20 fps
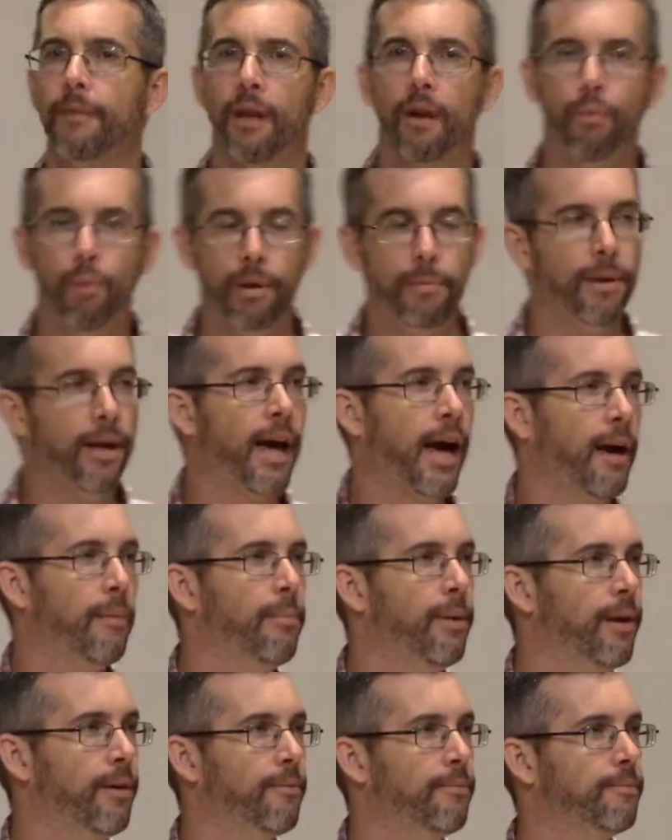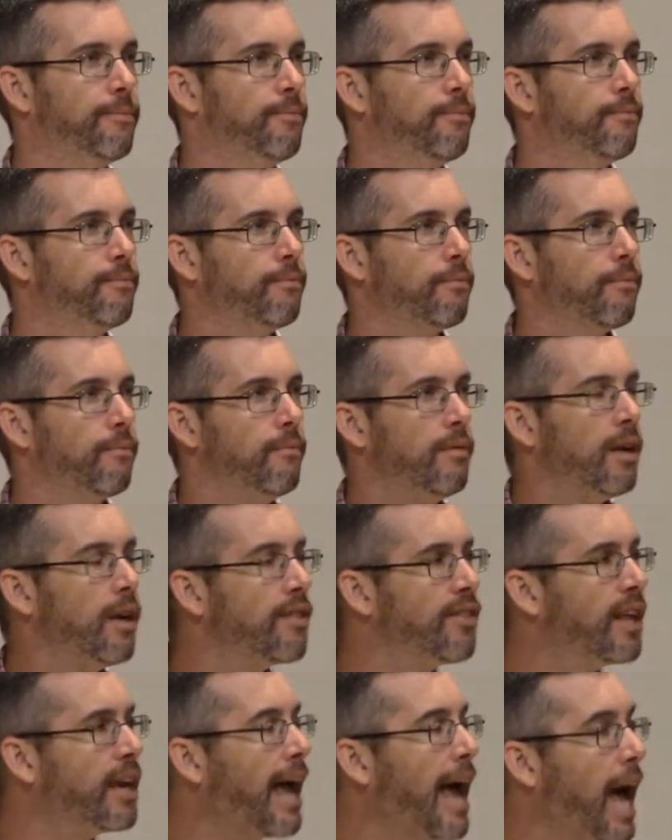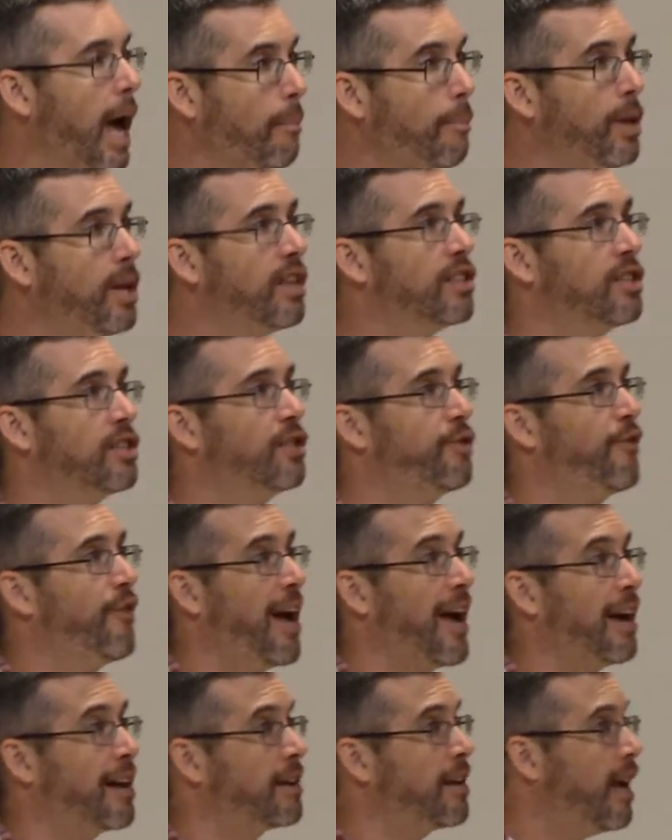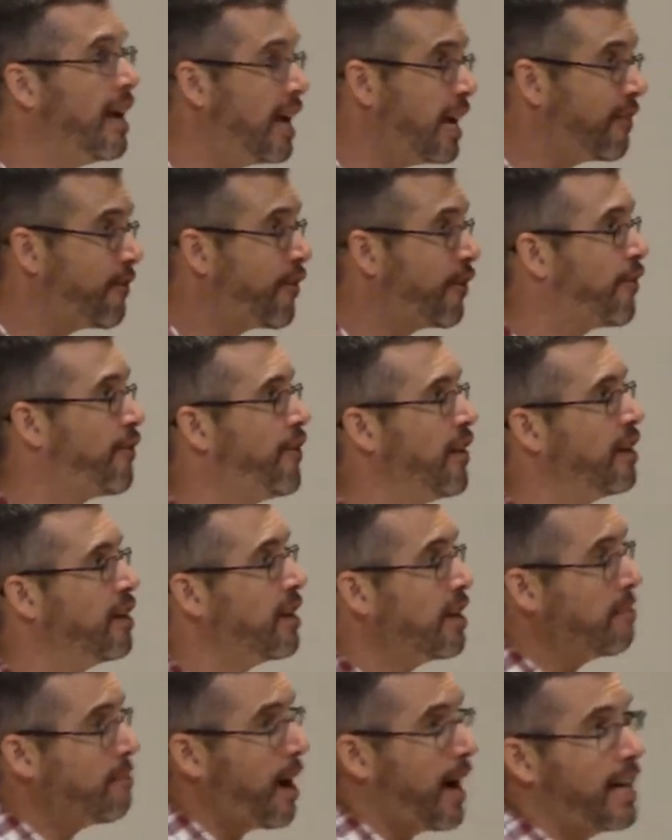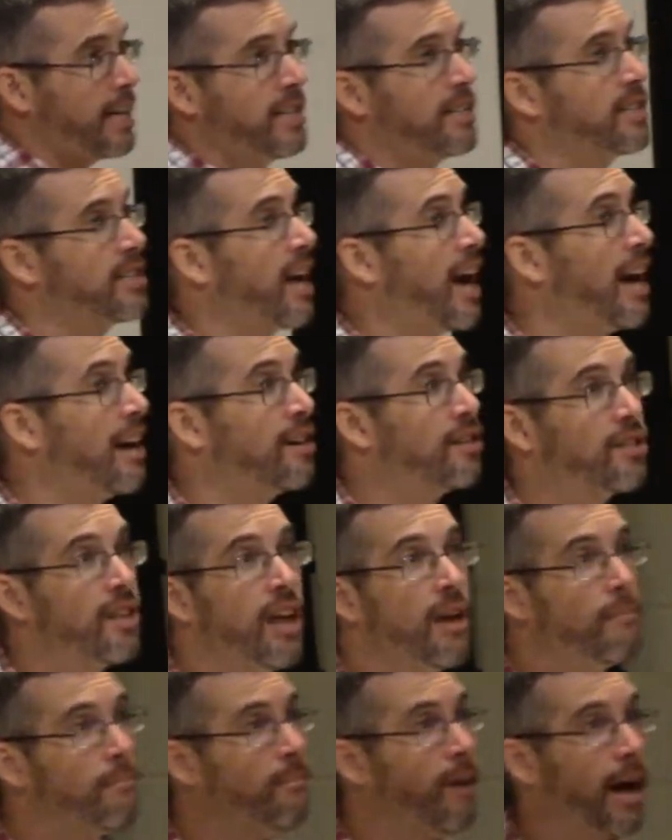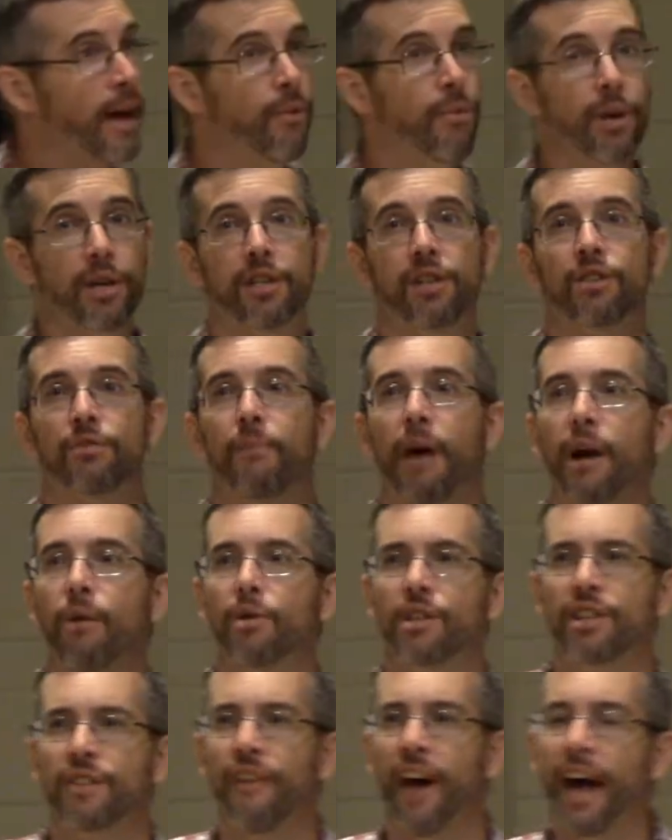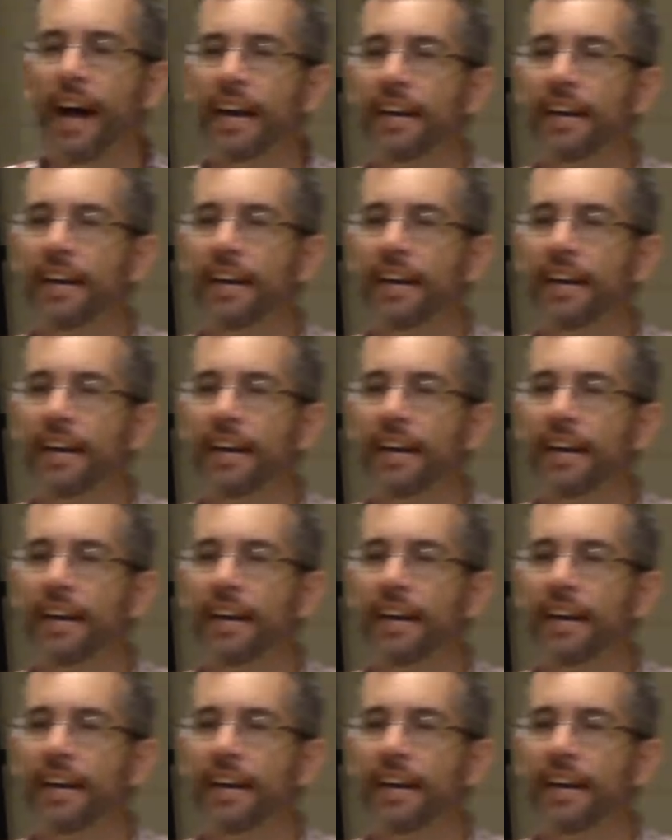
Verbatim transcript: we'd be happy. That happiness is found in fulfilling my desires, my wishes, my wants. If I